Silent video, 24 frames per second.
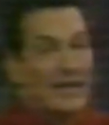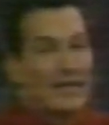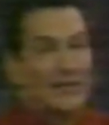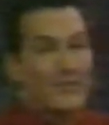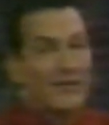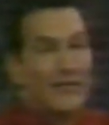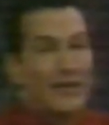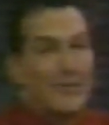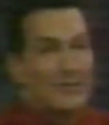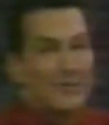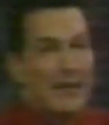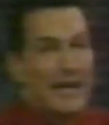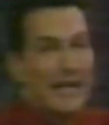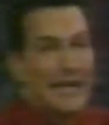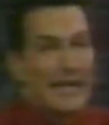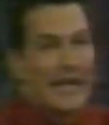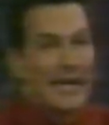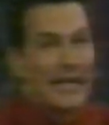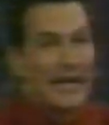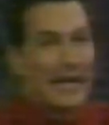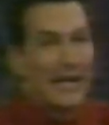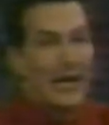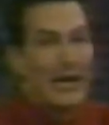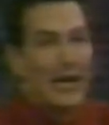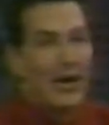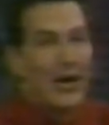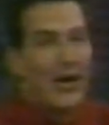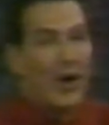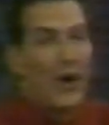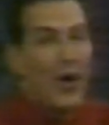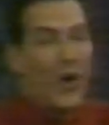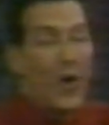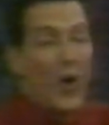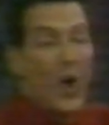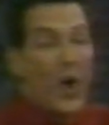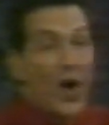filmmaking
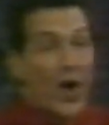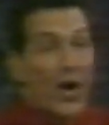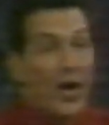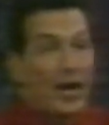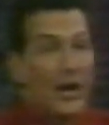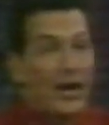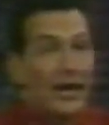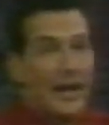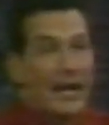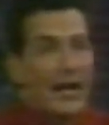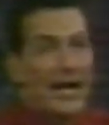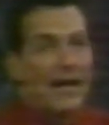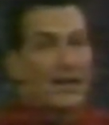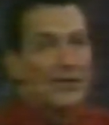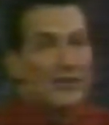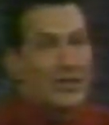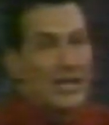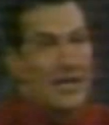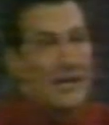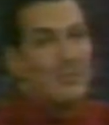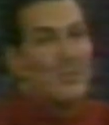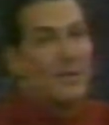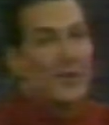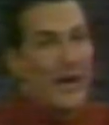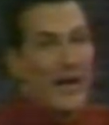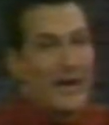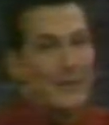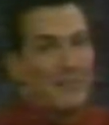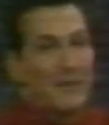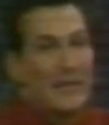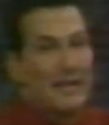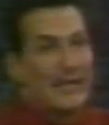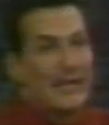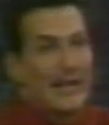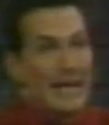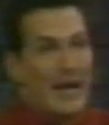or a cheap grade
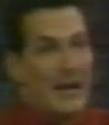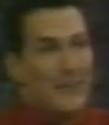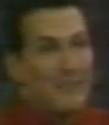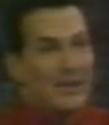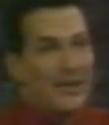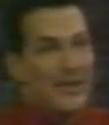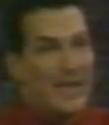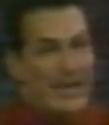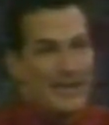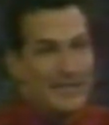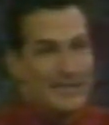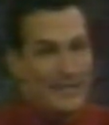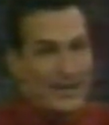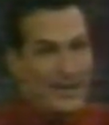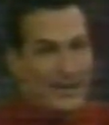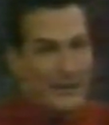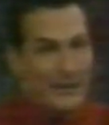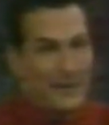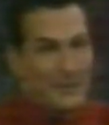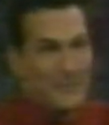B camp classic.